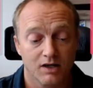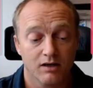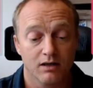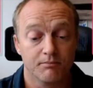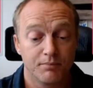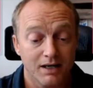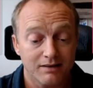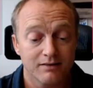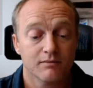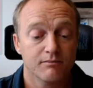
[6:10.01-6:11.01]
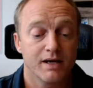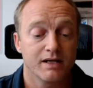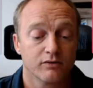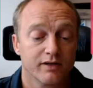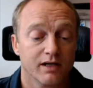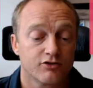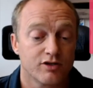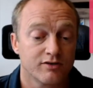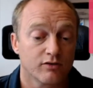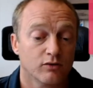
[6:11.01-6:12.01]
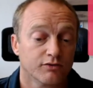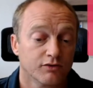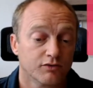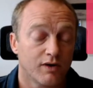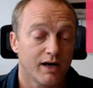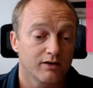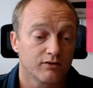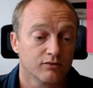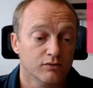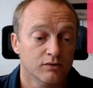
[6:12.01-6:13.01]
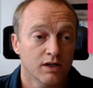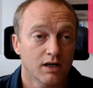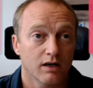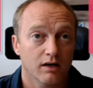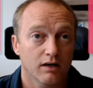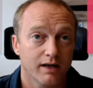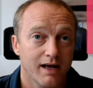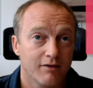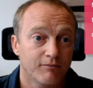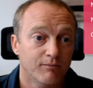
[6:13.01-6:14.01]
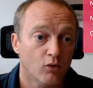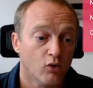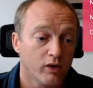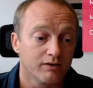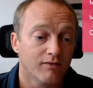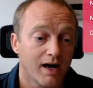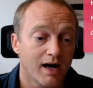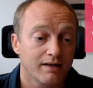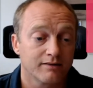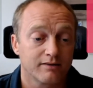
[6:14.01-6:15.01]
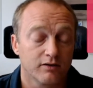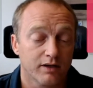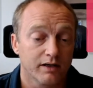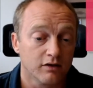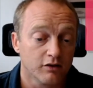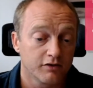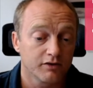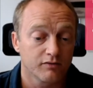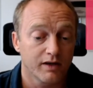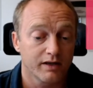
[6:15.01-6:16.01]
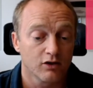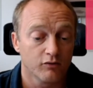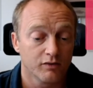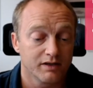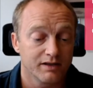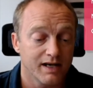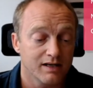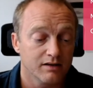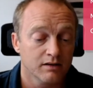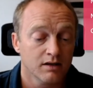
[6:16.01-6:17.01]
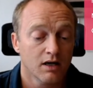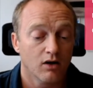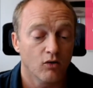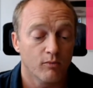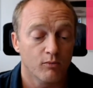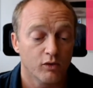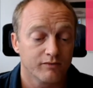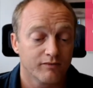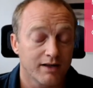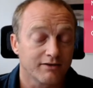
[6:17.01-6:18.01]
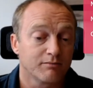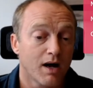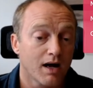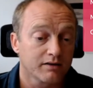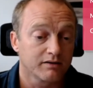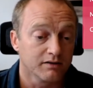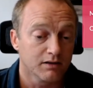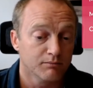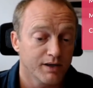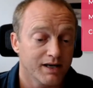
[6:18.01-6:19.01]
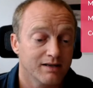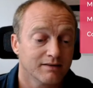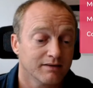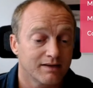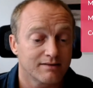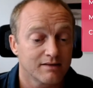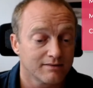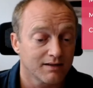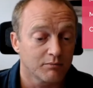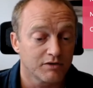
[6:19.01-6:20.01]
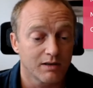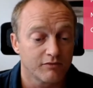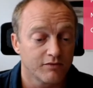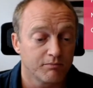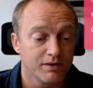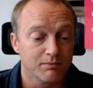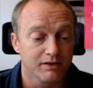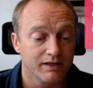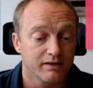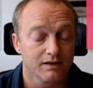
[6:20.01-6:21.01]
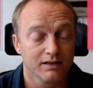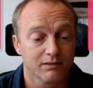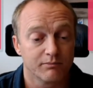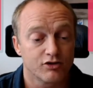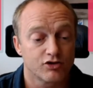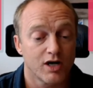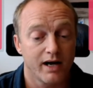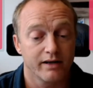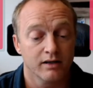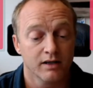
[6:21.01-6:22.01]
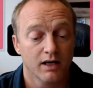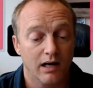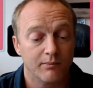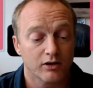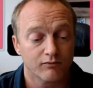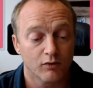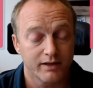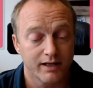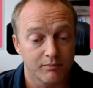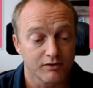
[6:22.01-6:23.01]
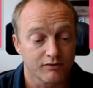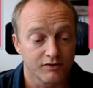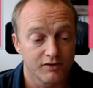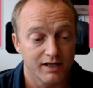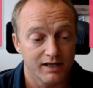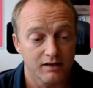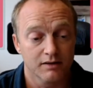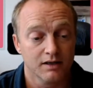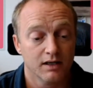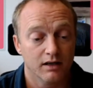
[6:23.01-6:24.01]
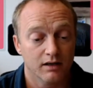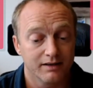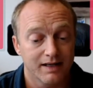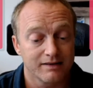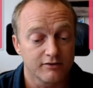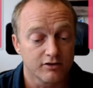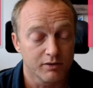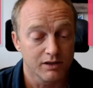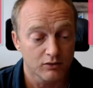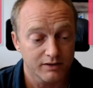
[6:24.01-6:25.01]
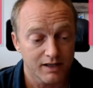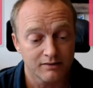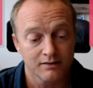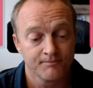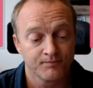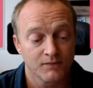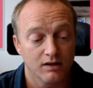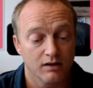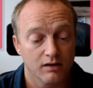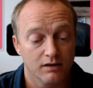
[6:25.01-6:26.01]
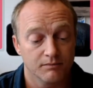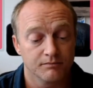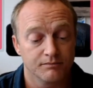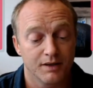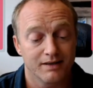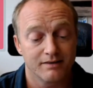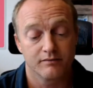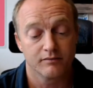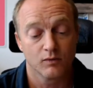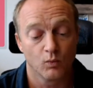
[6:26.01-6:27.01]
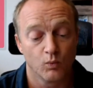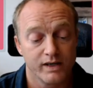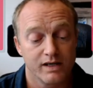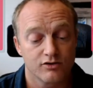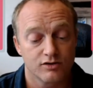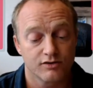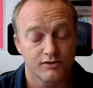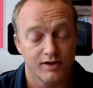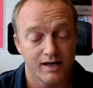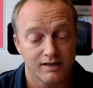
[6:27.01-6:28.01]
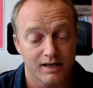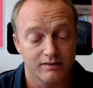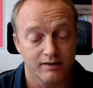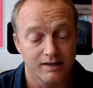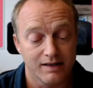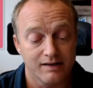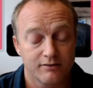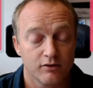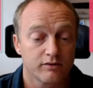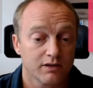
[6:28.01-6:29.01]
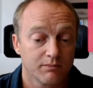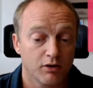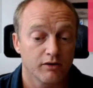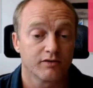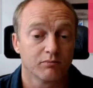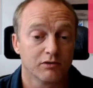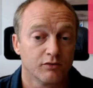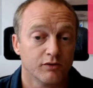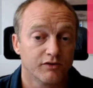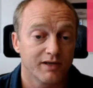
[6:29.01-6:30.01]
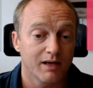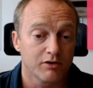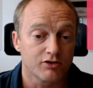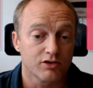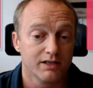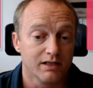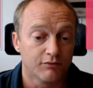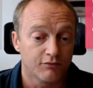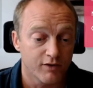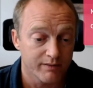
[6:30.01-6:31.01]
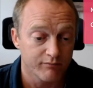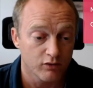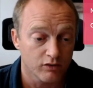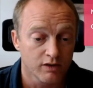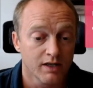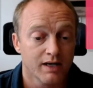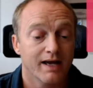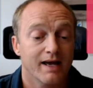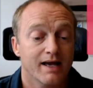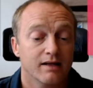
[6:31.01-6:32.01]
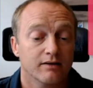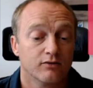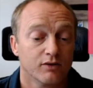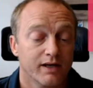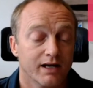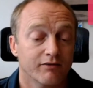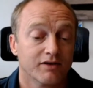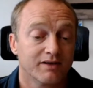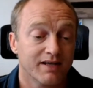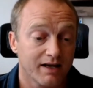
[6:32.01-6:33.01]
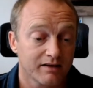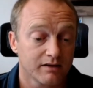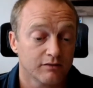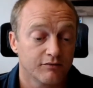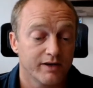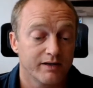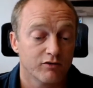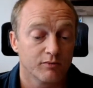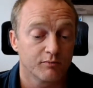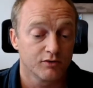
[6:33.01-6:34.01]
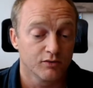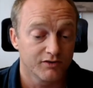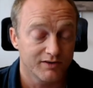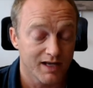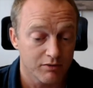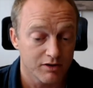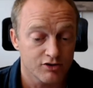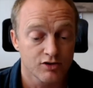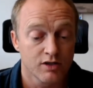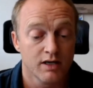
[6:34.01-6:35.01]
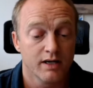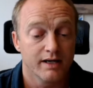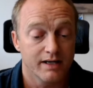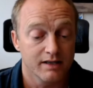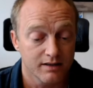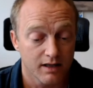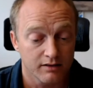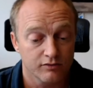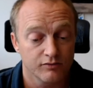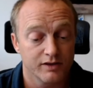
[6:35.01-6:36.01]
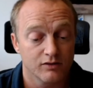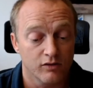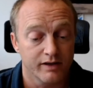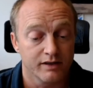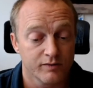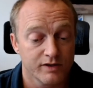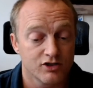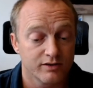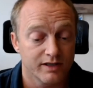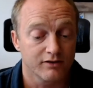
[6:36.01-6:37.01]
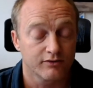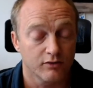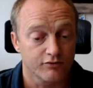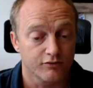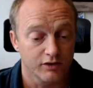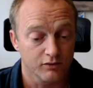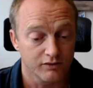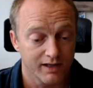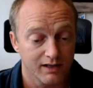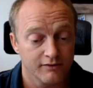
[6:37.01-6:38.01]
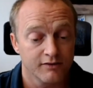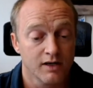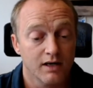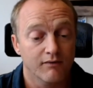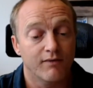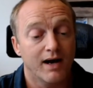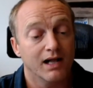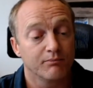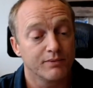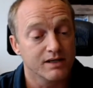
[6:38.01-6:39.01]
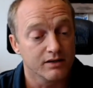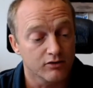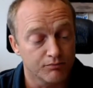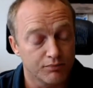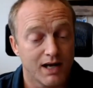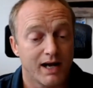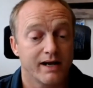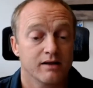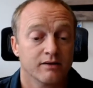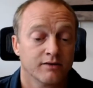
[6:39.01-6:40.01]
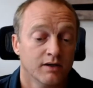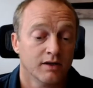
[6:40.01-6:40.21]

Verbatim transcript: Uh, but many hotel chains also try to uh, have more advanced, you know, analytics running over the data or more advanced marketing campaigns, and that's then sometimes where people get a little bit shy about what happens with the data. Uh, that needs to be looked at, um, but we can just say that it is certainly possible to establish a legal framework and together with a technical framework to establish in country or in region data storage for the hotels while being compliant